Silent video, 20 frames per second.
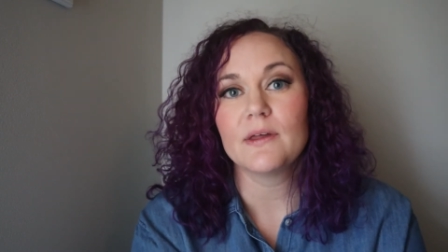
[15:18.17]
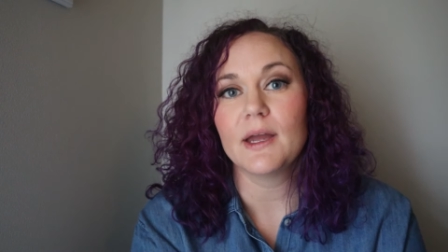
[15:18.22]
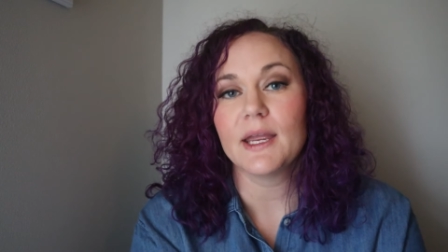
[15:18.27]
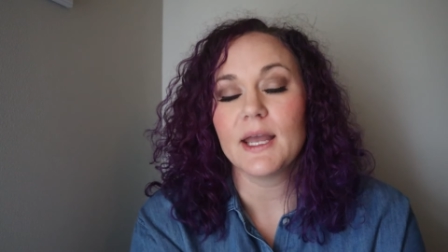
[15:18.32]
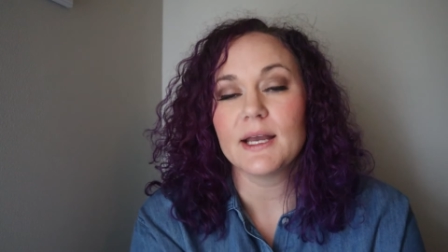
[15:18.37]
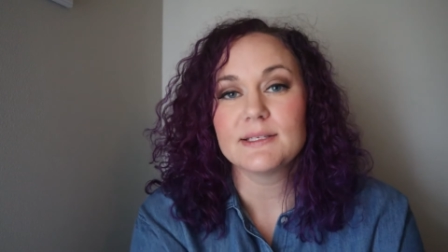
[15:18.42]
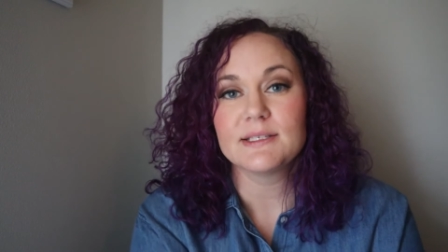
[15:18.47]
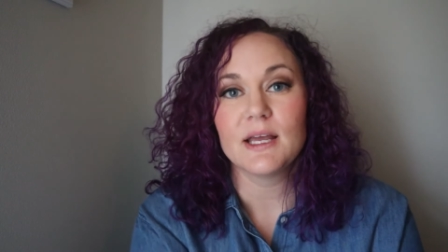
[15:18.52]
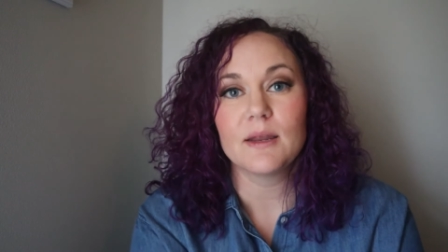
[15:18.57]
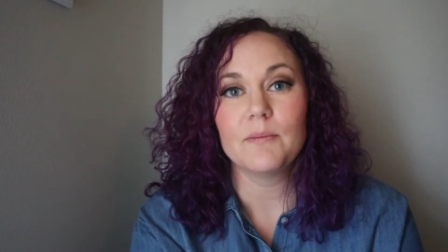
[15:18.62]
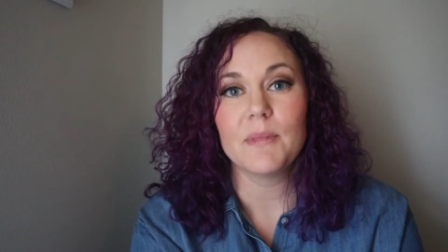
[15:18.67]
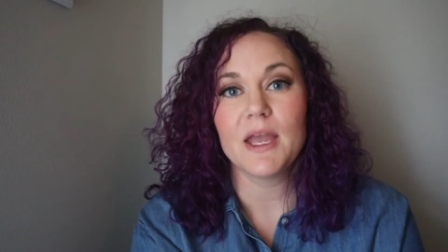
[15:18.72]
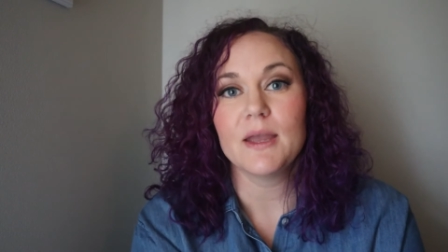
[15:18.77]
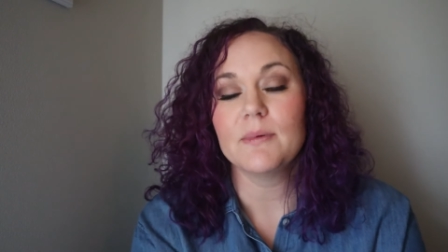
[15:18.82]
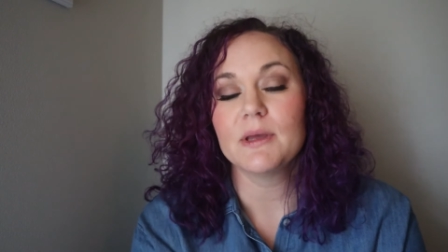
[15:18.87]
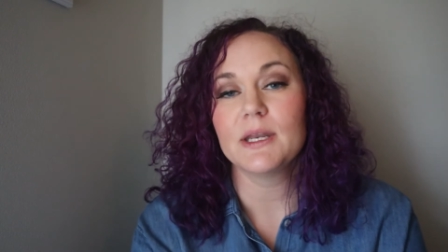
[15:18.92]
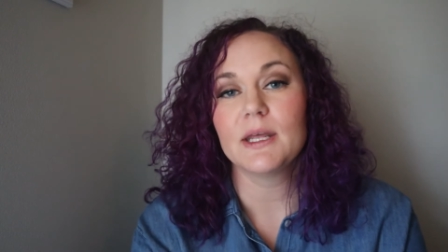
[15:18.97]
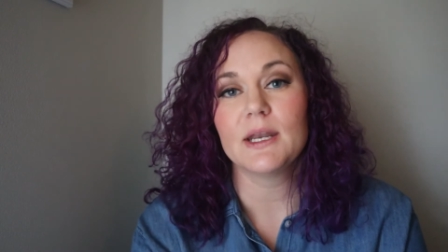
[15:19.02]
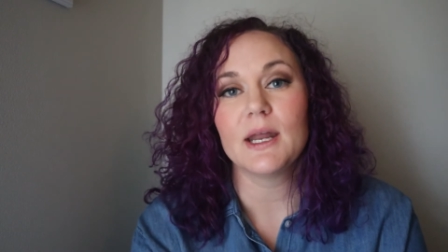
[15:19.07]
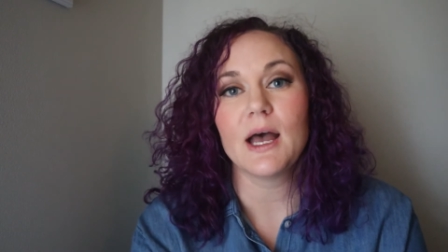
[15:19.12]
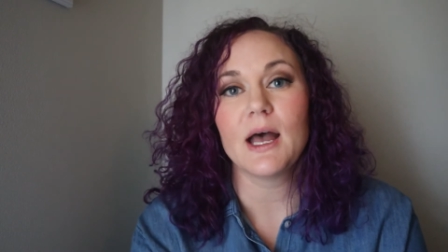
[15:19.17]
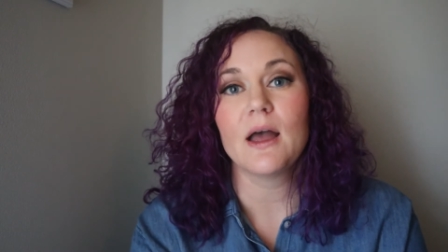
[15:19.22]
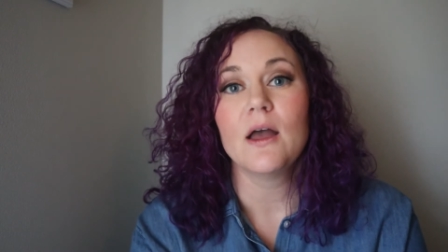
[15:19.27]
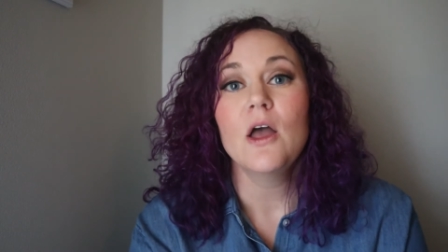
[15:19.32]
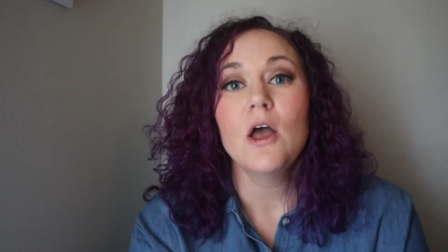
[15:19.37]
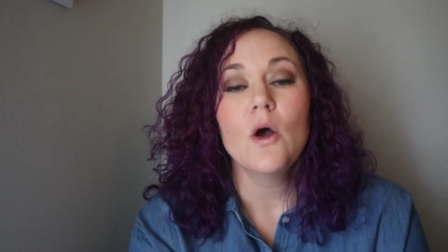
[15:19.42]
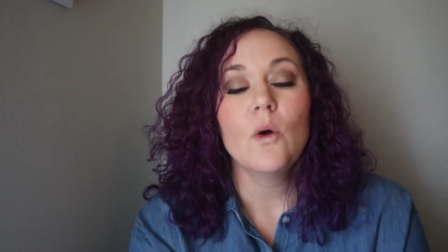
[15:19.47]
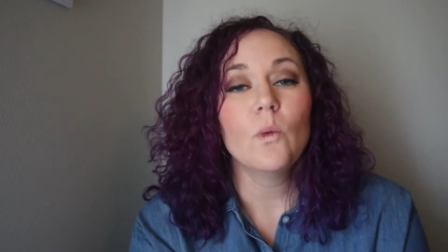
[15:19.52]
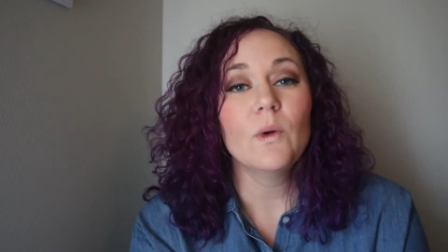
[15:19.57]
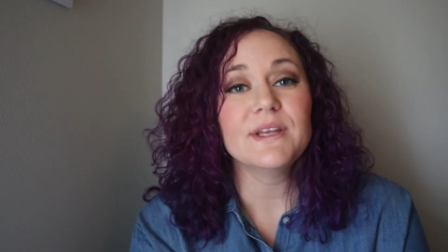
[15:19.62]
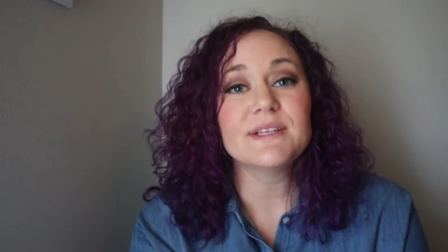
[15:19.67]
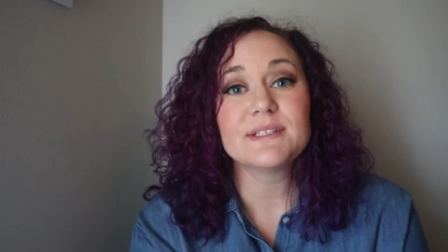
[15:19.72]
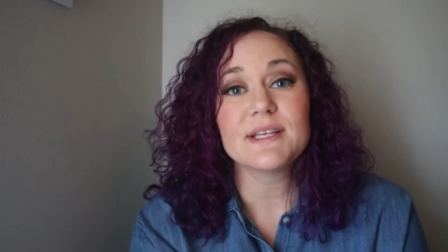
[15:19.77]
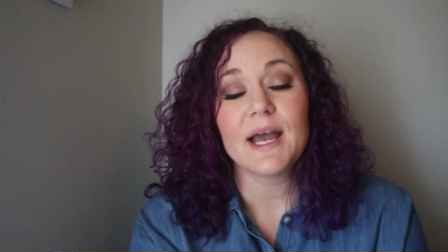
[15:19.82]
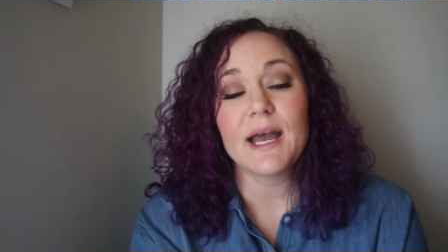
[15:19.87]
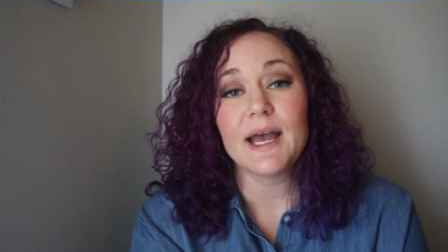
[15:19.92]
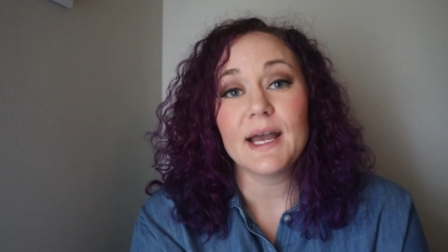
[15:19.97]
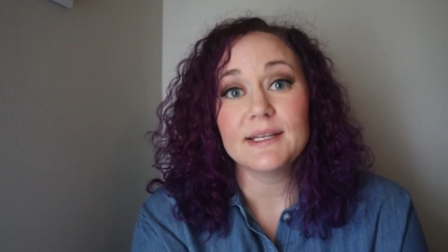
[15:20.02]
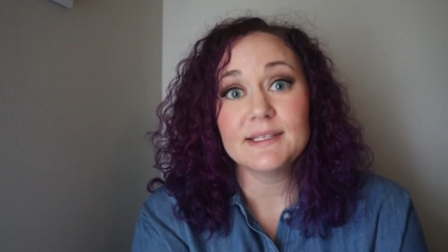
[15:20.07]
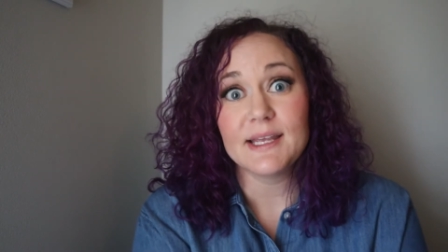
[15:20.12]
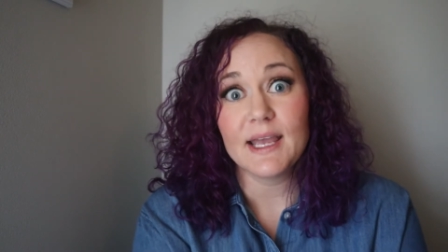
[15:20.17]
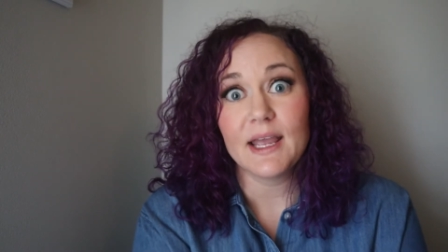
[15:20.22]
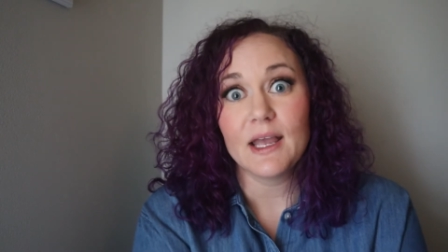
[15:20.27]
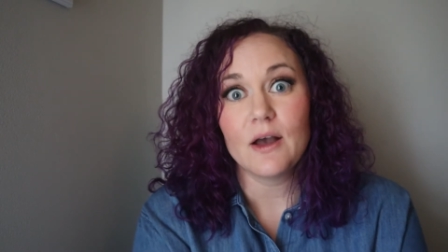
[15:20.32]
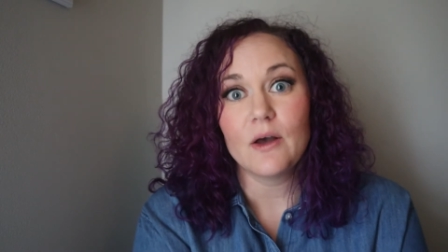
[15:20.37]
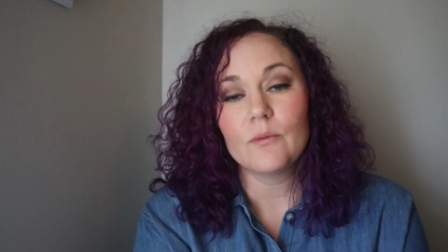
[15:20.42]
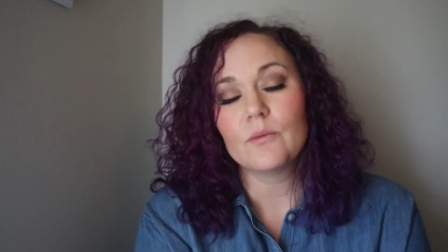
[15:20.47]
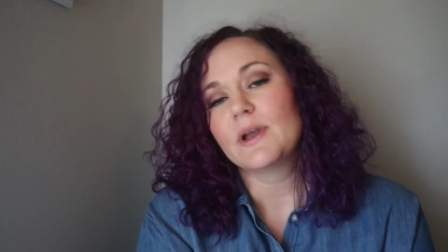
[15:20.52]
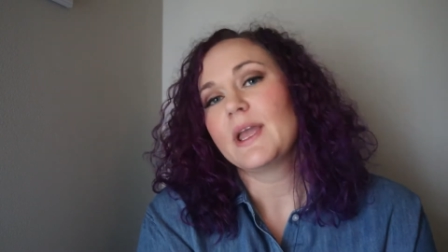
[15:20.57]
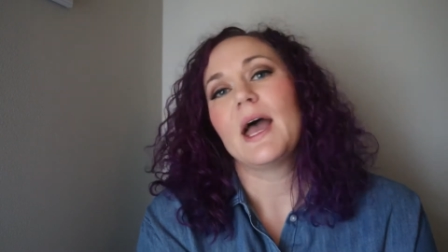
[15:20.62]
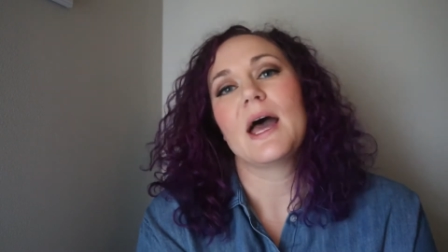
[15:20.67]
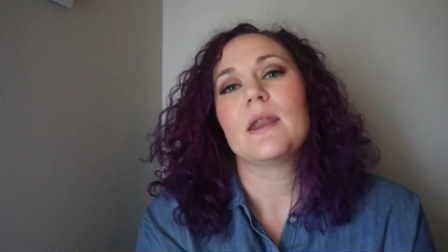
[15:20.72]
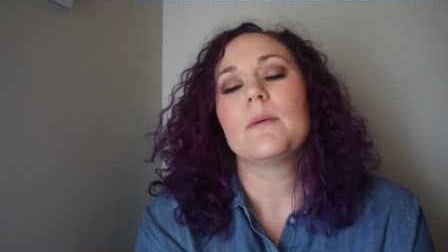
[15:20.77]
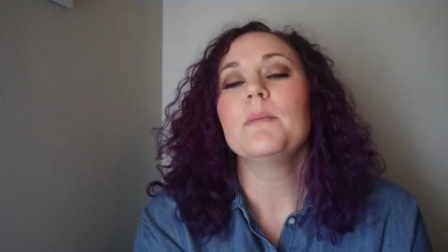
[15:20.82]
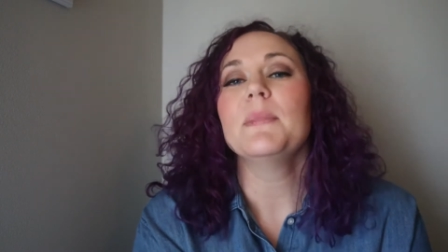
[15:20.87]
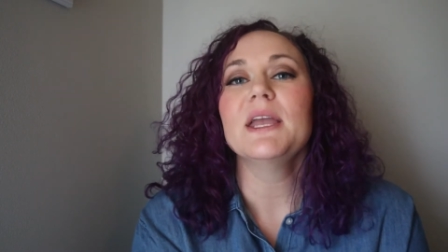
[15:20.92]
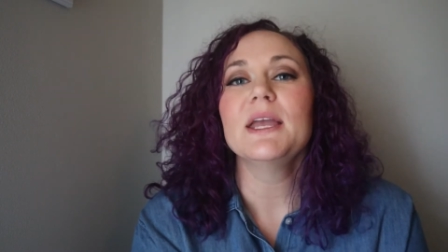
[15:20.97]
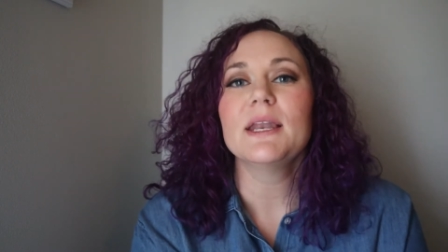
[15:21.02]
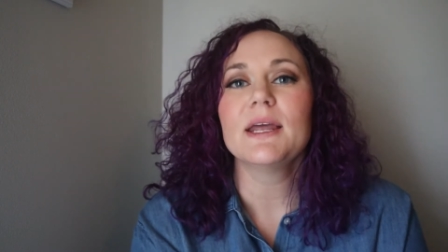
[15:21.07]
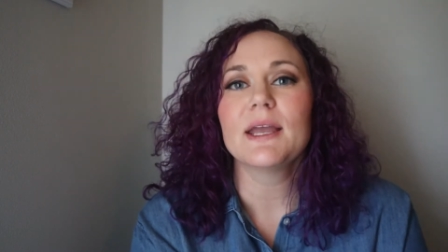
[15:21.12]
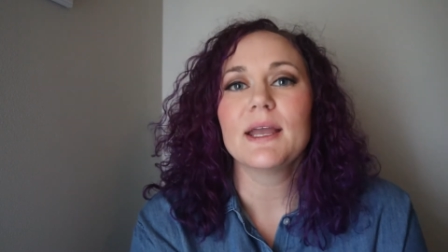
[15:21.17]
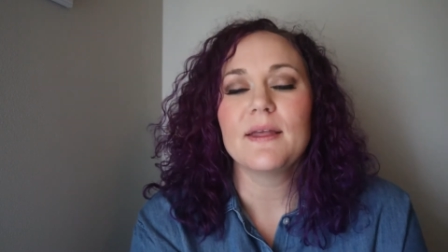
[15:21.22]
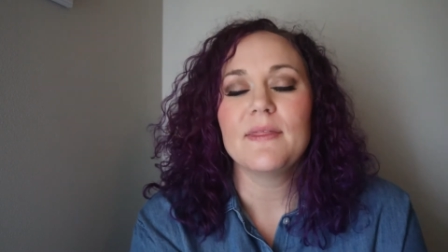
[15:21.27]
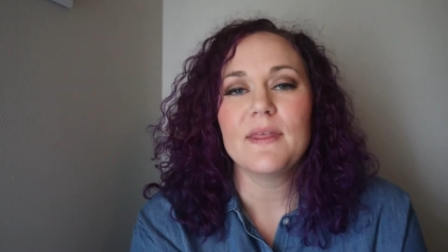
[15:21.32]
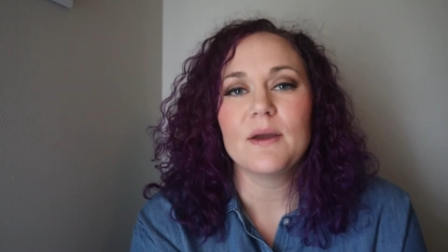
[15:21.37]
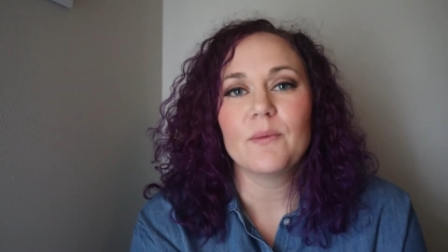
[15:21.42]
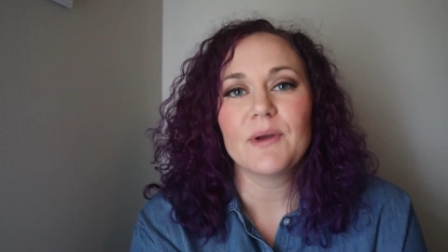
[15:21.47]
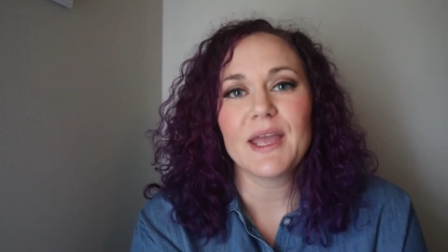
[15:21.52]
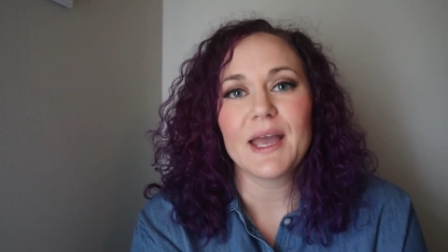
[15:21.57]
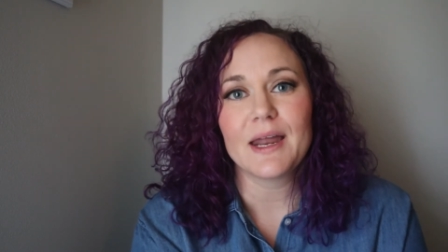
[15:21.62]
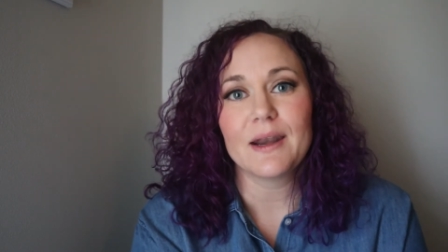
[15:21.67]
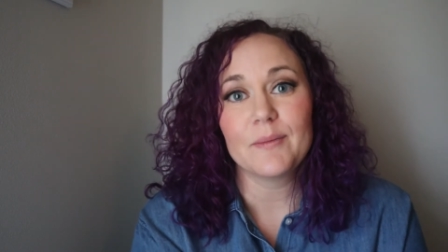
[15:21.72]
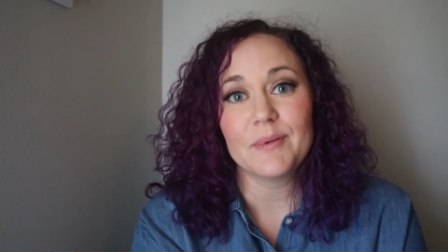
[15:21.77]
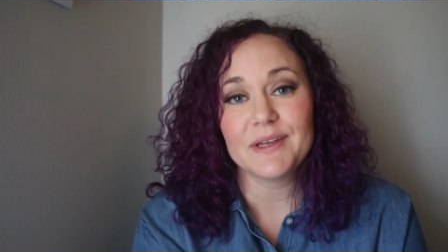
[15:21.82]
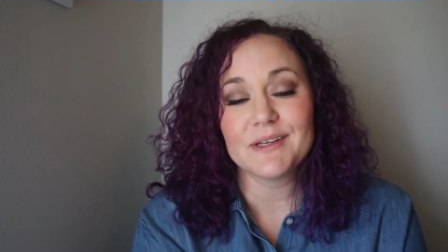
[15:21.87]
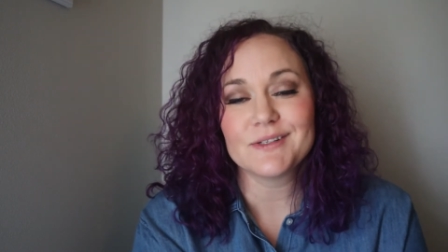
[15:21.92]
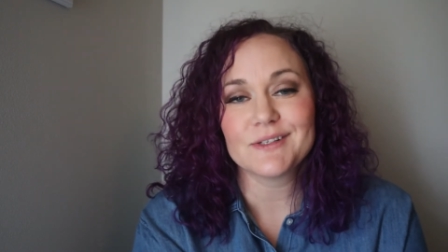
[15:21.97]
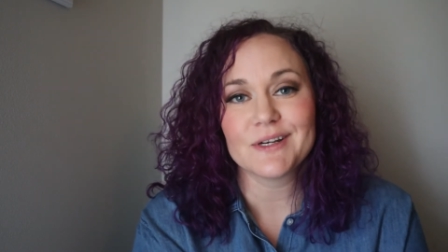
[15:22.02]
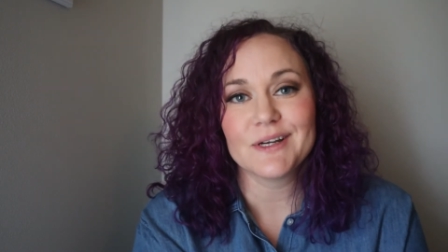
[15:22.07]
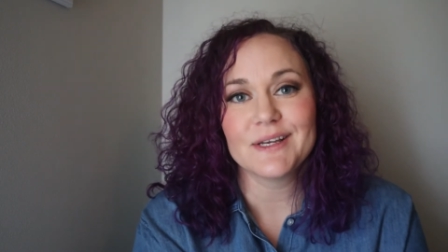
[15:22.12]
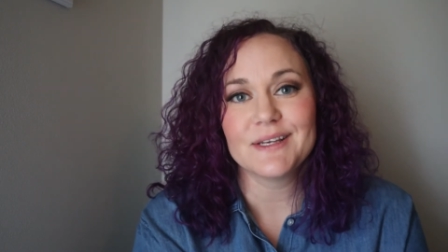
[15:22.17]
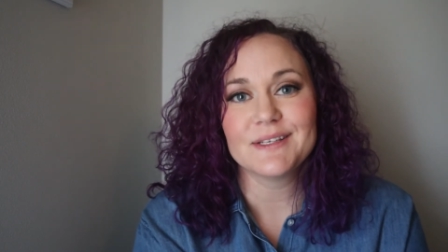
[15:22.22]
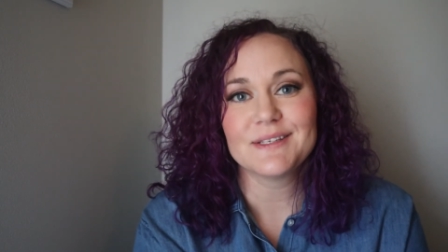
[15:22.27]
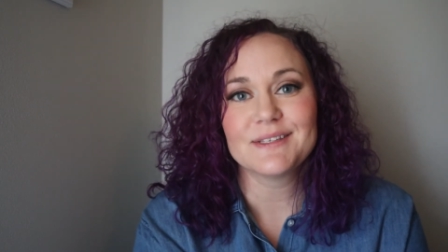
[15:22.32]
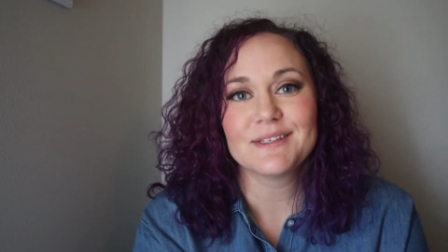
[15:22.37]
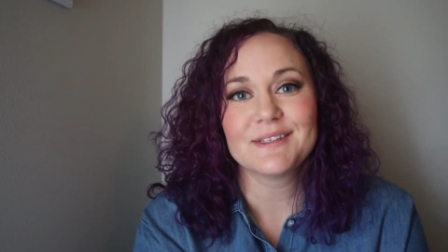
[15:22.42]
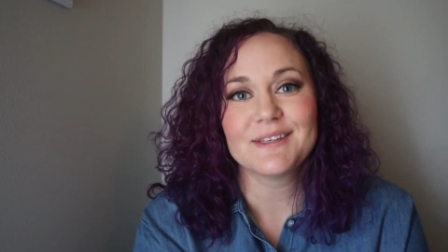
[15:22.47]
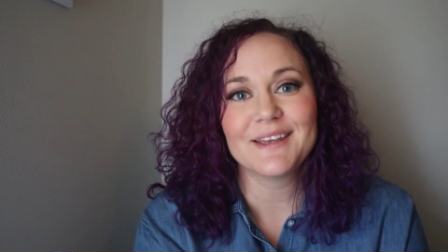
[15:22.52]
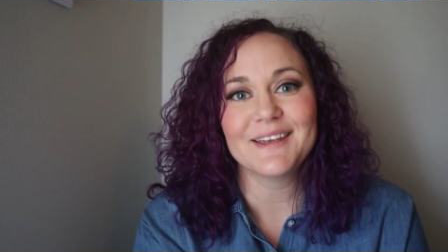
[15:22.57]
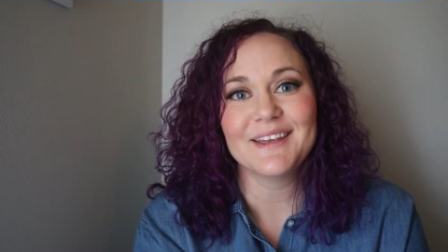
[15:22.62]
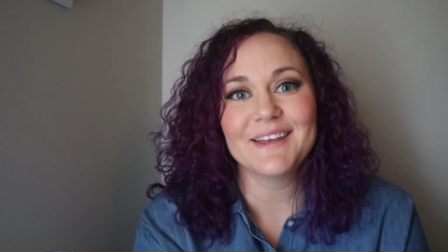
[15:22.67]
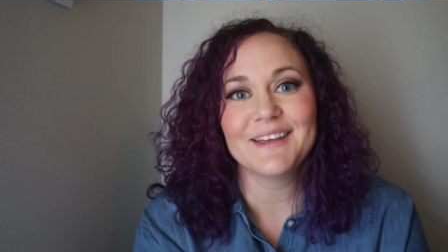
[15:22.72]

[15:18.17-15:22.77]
Like I said, Maven and I, we sat down, we had a meeting, and then we had a Pinterest